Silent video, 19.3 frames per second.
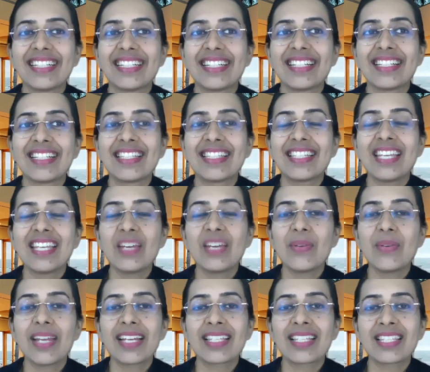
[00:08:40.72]
See you
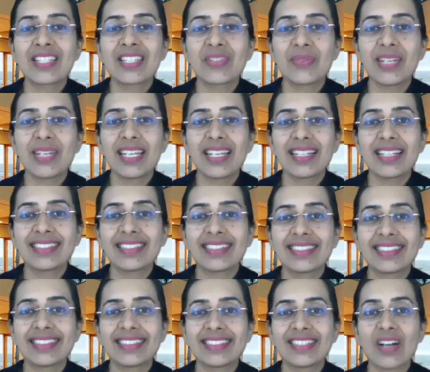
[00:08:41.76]
next week
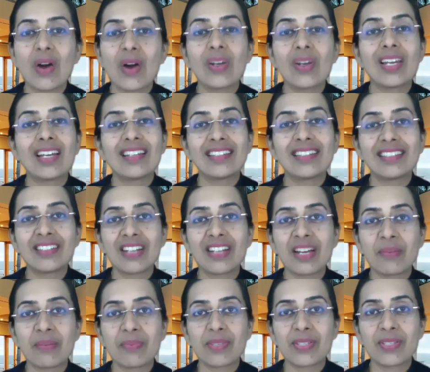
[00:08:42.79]
on another
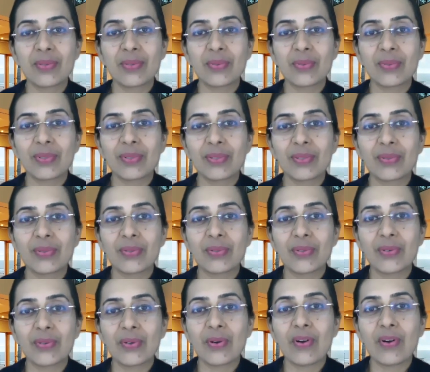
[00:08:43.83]
episode
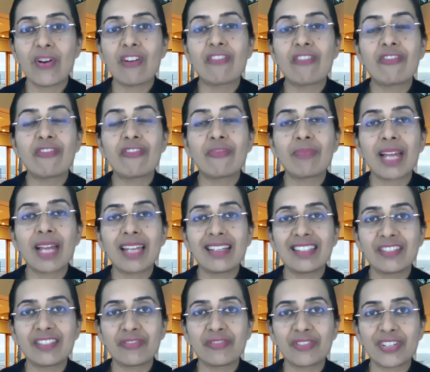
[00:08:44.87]
of
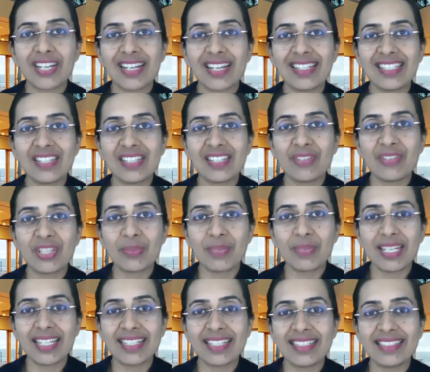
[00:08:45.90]
Planet Aphrodite with
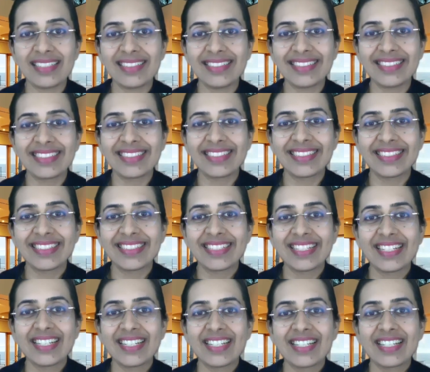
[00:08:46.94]
Meenal.
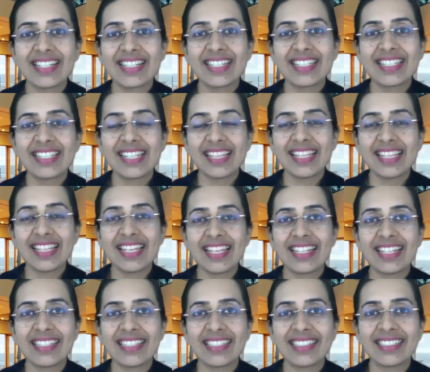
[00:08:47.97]
Till
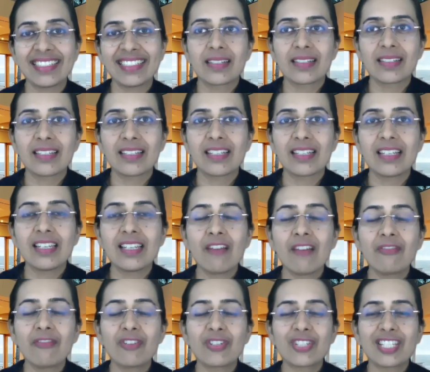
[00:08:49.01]
then,
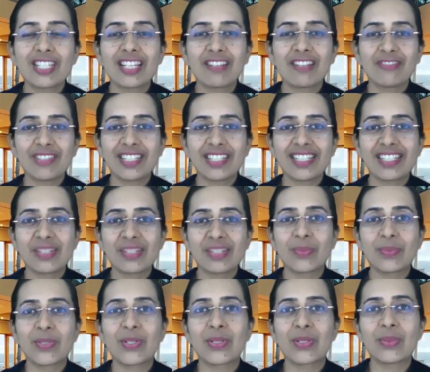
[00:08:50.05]
love yourself a little
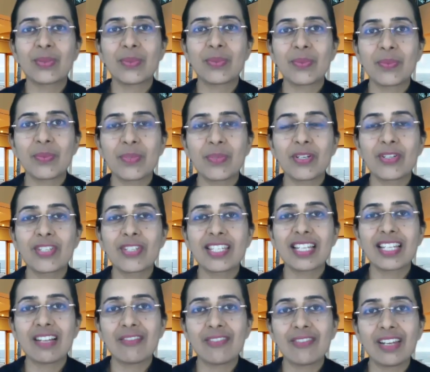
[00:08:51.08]
more, because
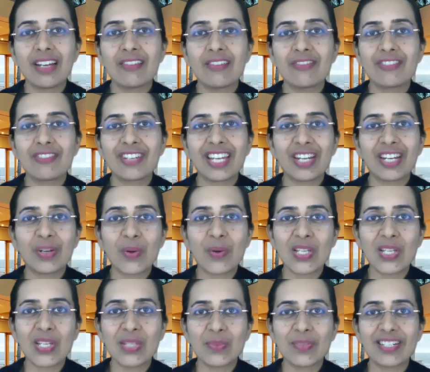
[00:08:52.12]
self-love can
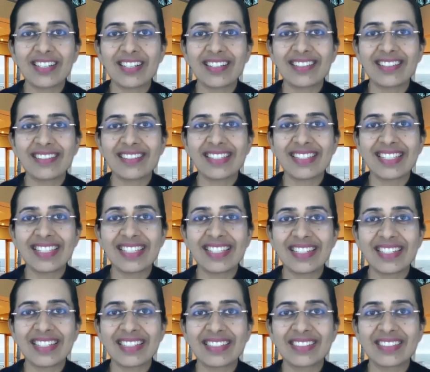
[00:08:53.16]
cause miracles.
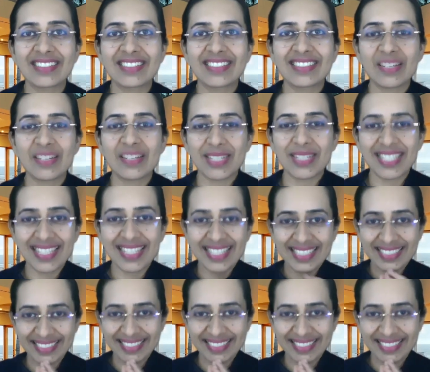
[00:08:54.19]
Namaste.